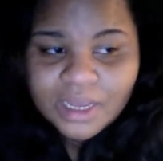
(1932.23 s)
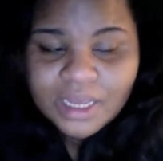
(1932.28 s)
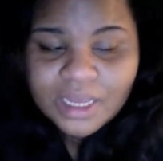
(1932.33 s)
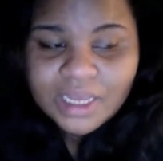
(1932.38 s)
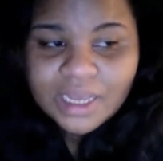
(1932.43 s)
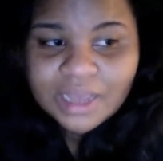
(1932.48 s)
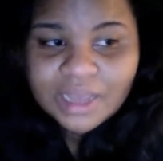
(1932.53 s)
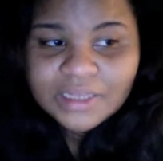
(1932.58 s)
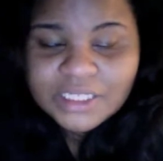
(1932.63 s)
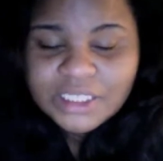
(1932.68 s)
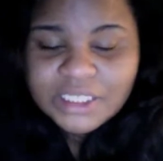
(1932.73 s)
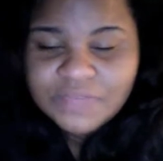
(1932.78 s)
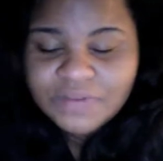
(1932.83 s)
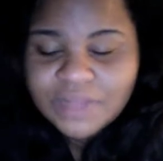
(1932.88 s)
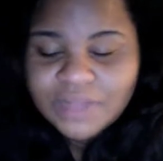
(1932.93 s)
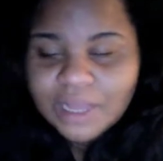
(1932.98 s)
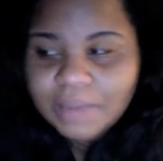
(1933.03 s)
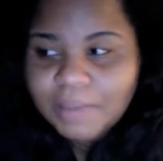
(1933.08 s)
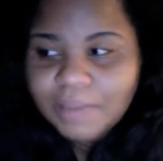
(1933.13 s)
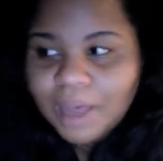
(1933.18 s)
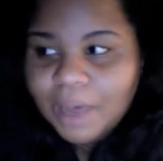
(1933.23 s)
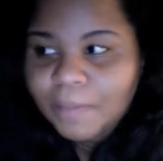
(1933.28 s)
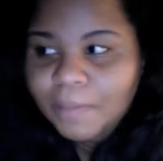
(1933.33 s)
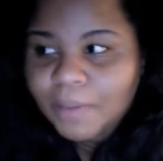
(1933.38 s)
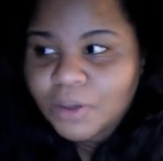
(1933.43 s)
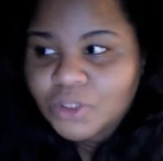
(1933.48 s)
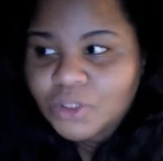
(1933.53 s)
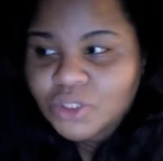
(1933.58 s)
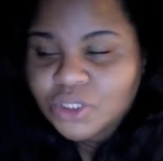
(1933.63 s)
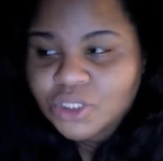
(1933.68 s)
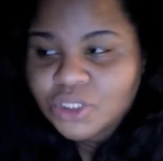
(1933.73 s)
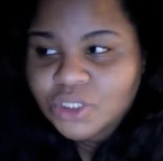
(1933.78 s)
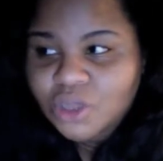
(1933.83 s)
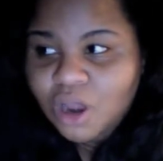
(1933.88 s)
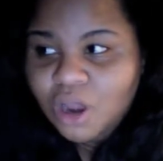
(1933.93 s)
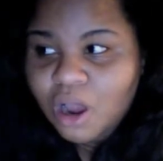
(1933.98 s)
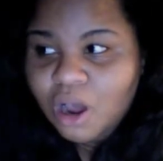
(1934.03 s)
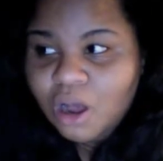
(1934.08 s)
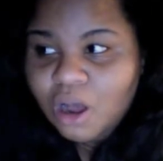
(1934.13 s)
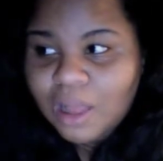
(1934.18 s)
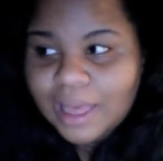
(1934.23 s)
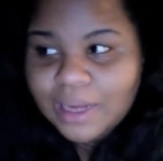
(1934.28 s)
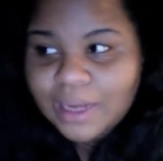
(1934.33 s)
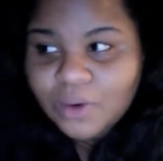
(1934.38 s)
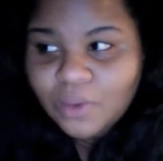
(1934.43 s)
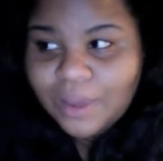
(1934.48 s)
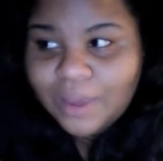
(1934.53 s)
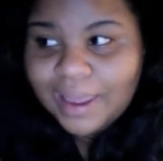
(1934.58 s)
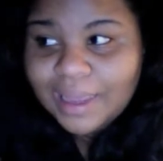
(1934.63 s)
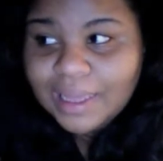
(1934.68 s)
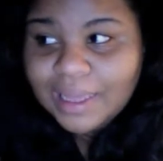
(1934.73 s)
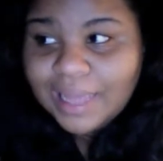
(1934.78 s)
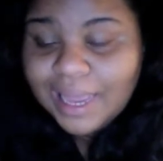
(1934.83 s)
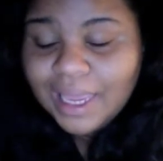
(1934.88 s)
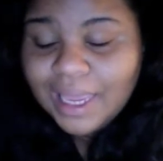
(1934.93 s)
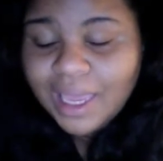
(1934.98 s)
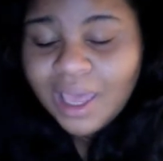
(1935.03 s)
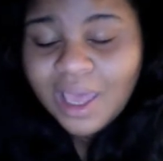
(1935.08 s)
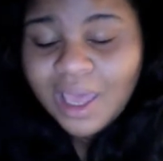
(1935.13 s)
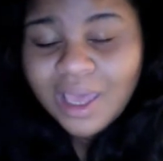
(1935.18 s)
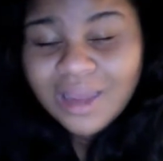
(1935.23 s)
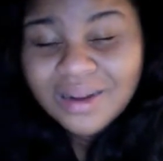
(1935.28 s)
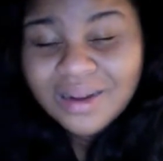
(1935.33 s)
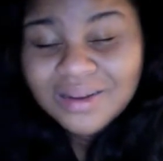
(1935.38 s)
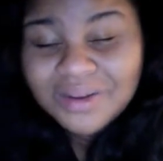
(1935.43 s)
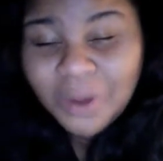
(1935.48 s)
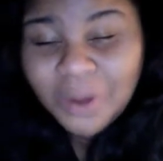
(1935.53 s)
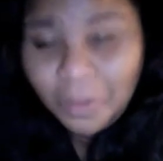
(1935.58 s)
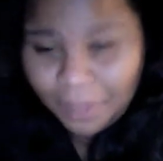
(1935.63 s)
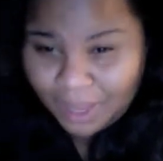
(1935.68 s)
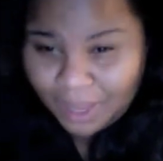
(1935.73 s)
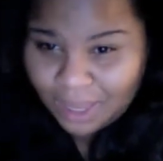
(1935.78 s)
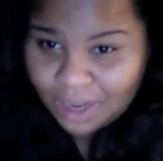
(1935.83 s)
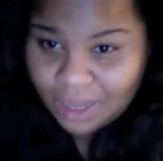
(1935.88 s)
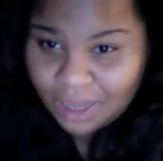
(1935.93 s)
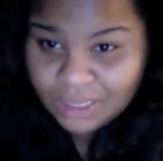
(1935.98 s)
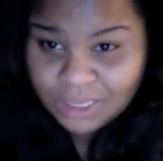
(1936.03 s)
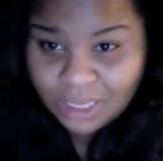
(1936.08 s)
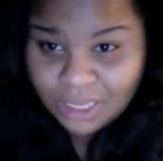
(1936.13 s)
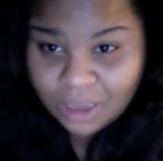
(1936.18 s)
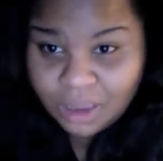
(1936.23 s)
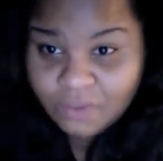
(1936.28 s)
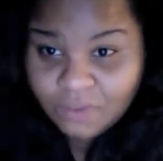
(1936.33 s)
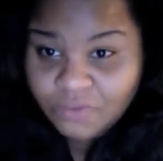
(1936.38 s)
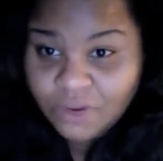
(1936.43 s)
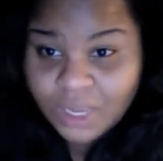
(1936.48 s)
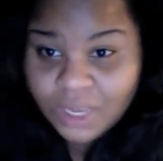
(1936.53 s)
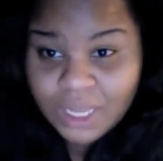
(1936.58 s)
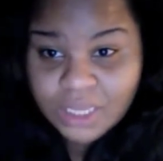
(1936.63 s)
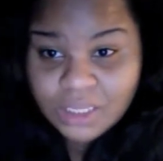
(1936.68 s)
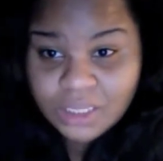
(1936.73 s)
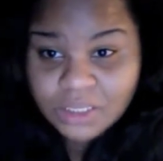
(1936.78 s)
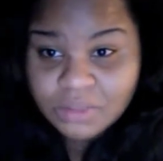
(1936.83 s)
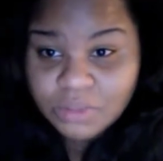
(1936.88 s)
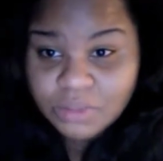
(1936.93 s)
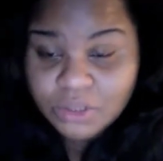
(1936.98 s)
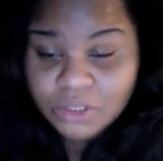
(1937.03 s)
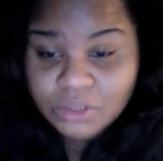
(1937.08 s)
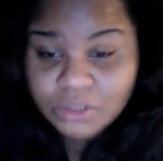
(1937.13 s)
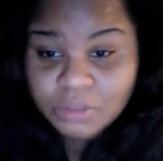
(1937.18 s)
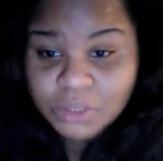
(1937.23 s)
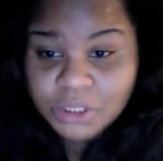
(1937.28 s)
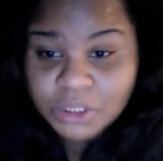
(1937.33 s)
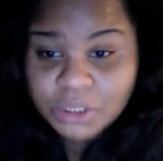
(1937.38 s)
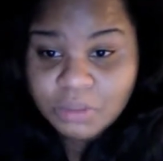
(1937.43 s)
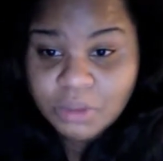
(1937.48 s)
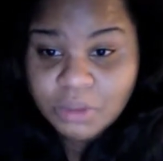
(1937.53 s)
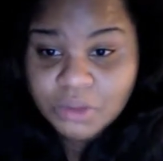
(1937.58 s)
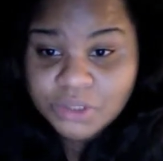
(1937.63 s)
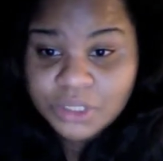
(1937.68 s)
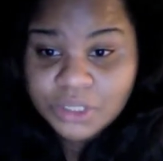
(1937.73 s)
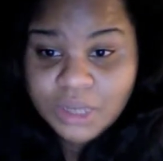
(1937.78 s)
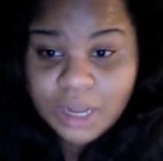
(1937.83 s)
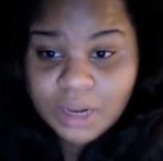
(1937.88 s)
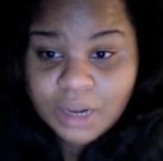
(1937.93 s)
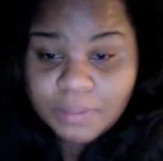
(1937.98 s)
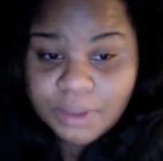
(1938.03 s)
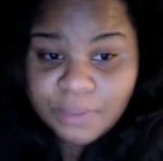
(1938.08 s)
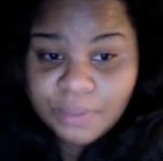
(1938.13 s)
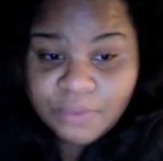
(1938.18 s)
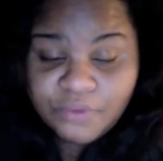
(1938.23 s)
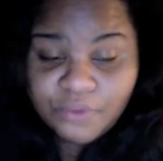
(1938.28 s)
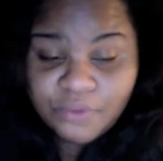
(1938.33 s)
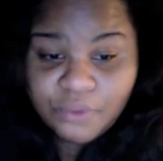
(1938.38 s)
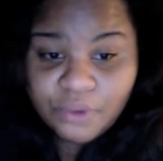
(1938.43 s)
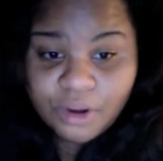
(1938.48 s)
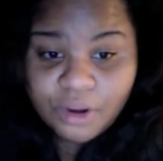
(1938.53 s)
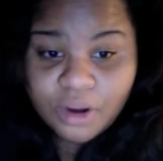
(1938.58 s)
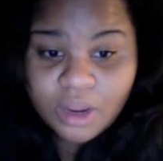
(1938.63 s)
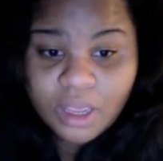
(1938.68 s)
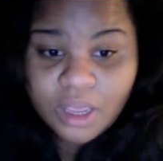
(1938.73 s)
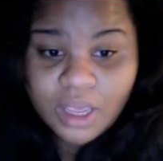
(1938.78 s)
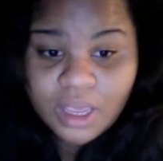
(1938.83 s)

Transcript: I just feel like my emotions are all out of whack. Like, no man has ever gotten this much emotion out of me before.